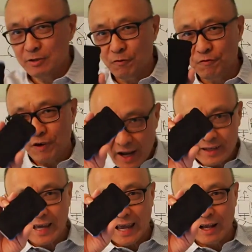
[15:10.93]
You find
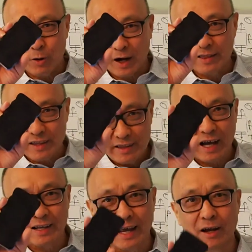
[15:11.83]
the angle, and in
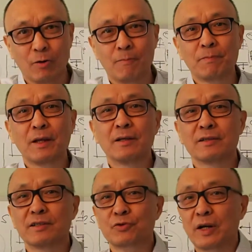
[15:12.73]
that angle,
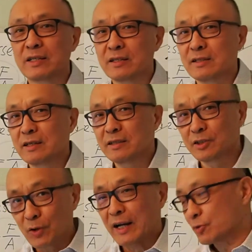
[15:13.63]
the
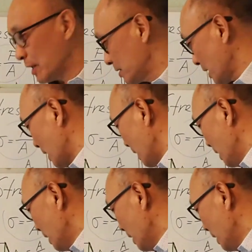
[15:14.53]
direct stress are